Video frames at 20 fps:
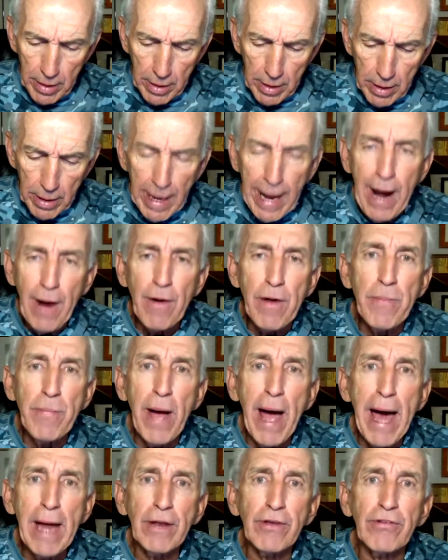Larry
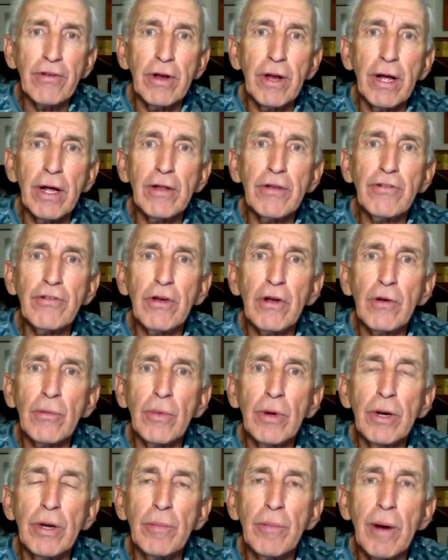Patterson, the other
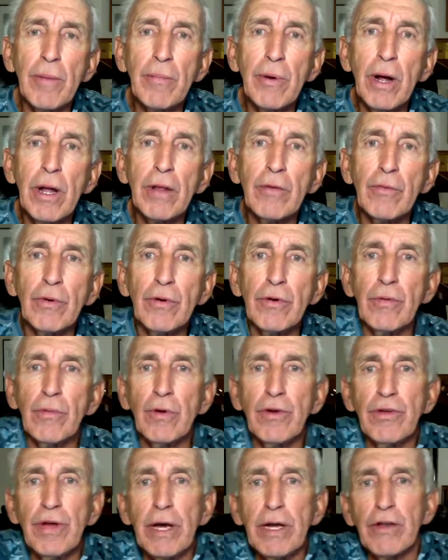gentleman that my brother
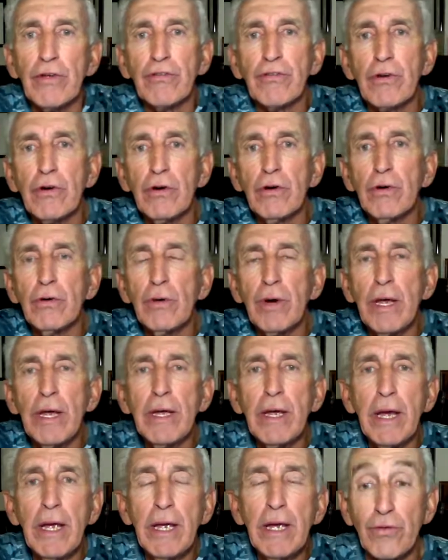would take to school,
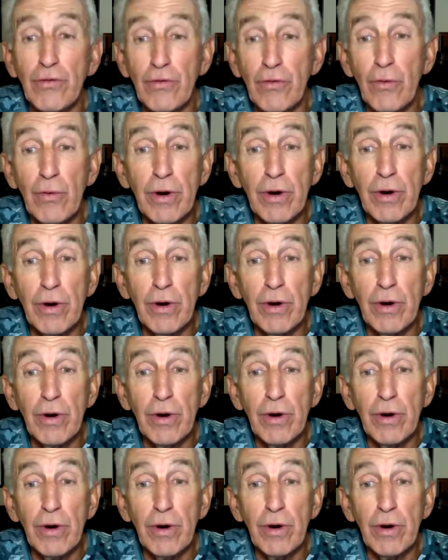was
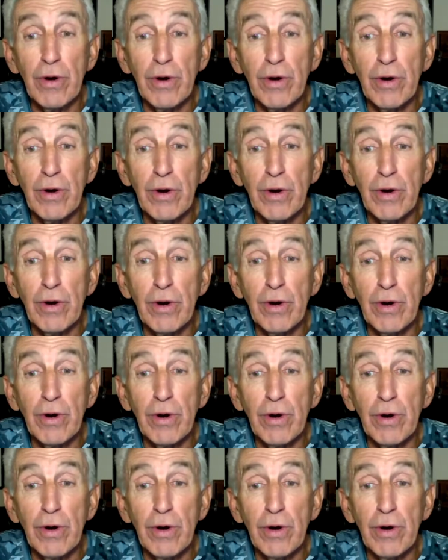
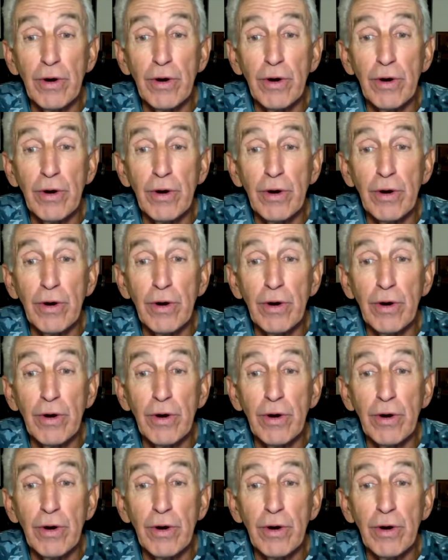$27,000.